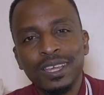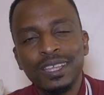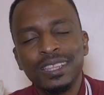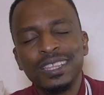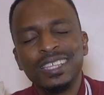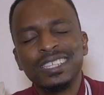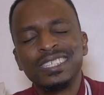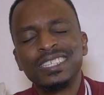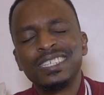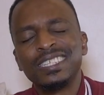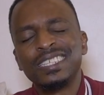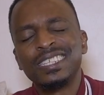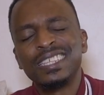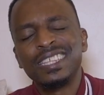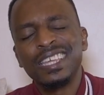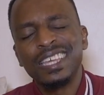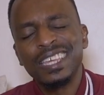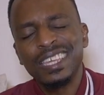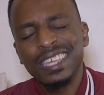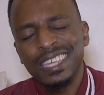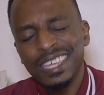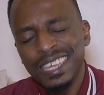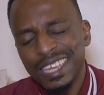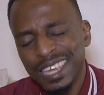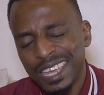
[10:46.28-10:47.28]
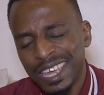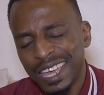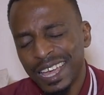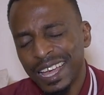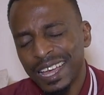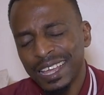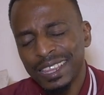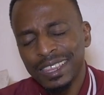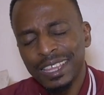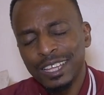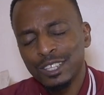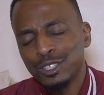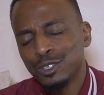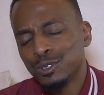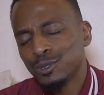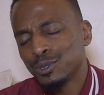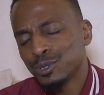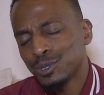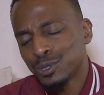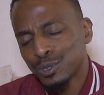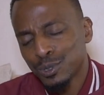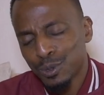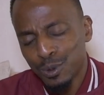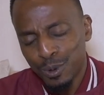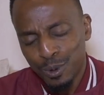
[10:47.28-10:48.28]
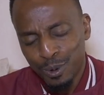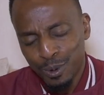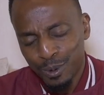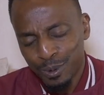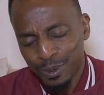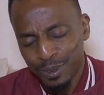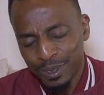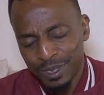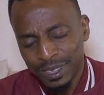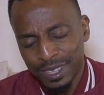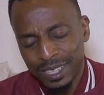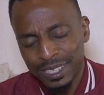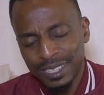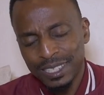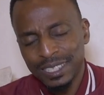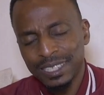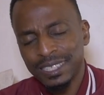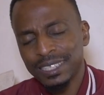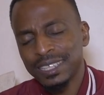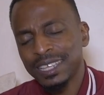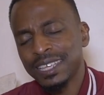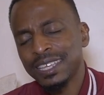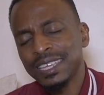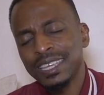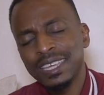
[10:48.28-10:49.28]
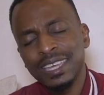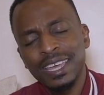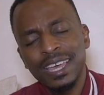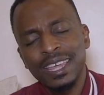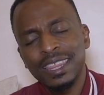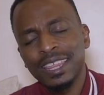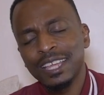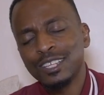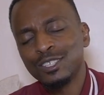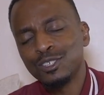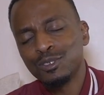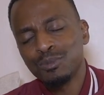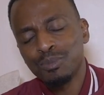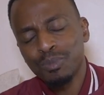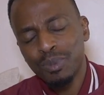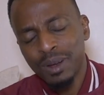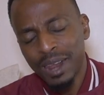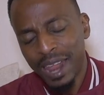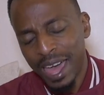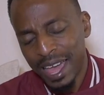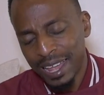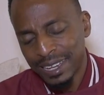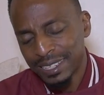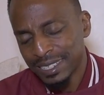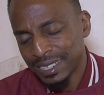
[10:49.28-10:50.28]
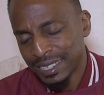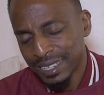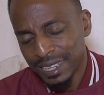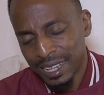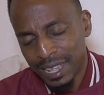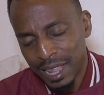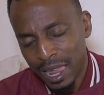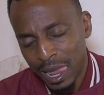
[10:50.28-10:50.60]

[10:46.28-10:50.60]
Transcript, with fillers: This is the year that you sow. This is the year that you plant.